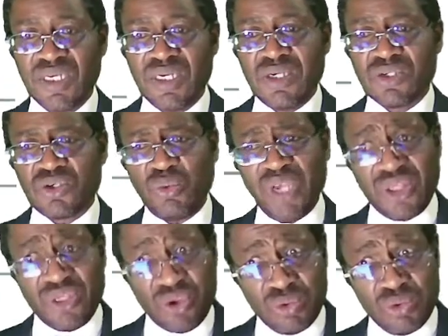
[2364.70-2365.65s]
So we are
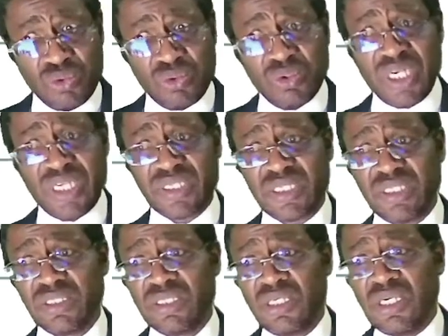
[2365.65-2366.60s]
through. Listen,
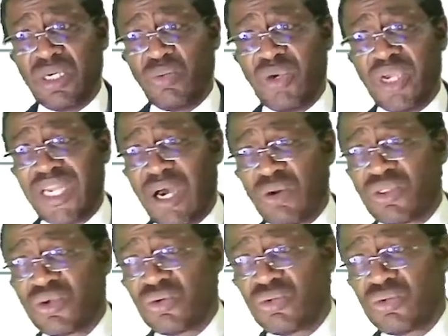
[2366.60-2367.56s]
we are now
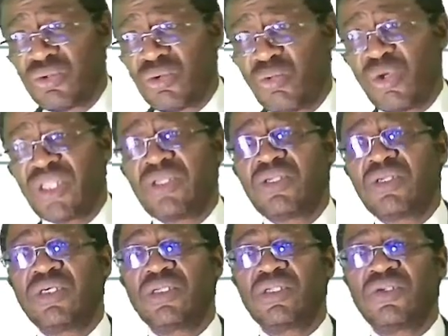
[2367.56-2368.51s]
through with
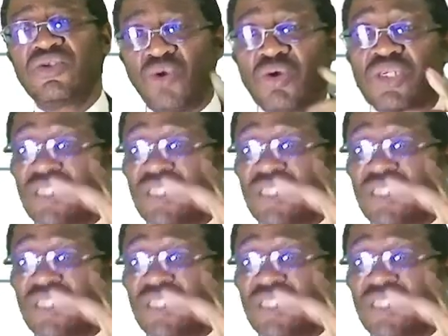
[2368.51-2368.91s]
note